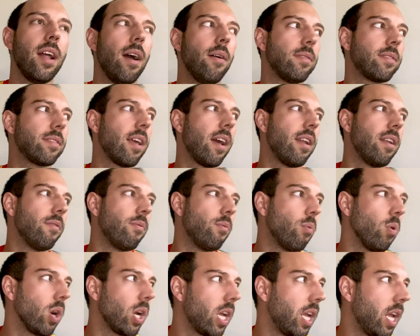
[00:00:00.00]
I was kind of
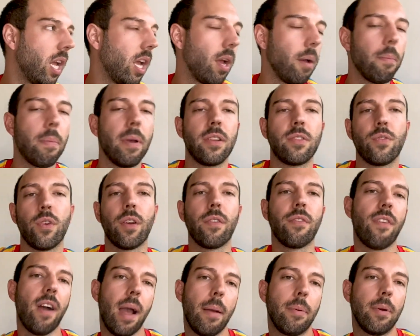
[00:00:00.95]
working Pitchfork
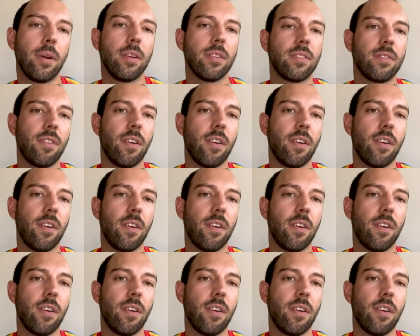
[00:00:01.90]
Fibers